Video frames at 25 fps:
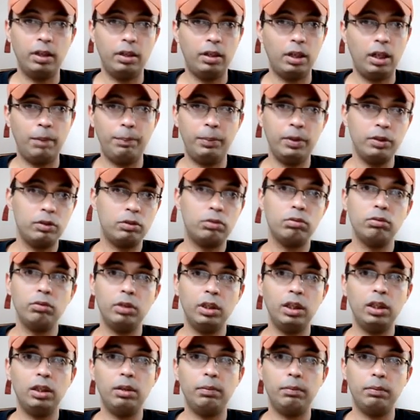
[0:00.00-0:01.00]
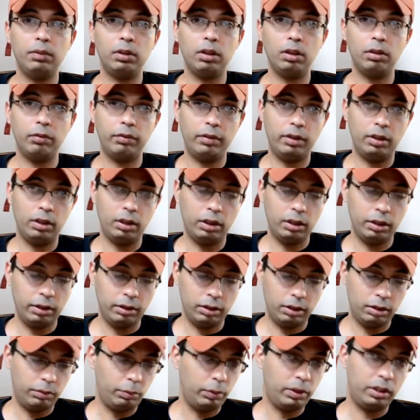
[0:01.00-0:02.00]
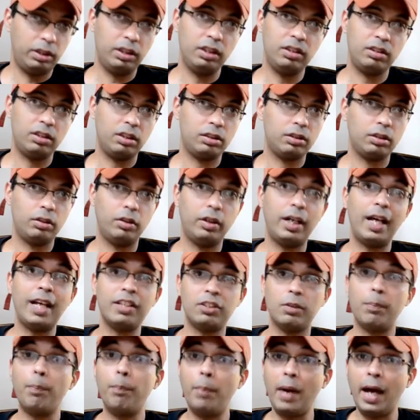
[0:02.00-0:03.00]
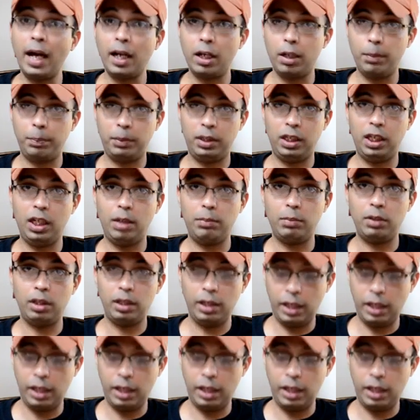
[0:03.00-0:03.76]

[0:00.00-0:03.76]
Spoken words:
I've been shooting, with D600 as a backup camera.